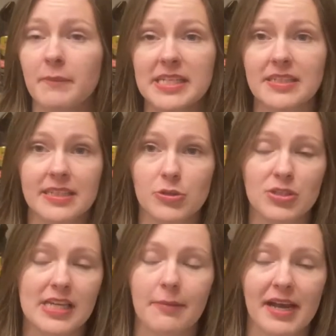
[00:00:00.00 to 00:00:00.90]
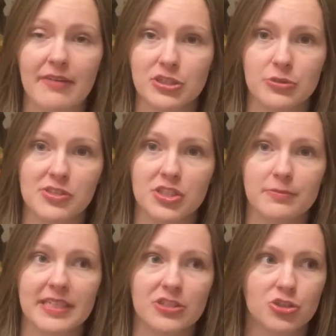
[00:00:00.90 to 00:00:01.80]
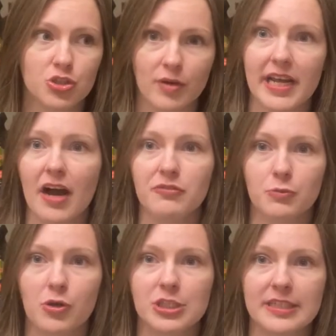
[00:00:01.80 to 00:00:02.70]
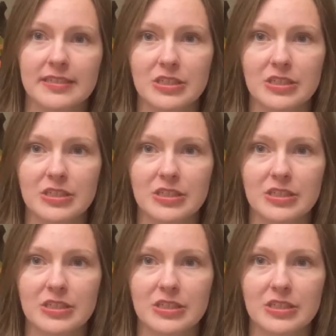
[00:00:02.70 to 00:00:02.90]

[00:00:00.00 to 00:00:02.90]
basically the only time I ever use them is straight after washing.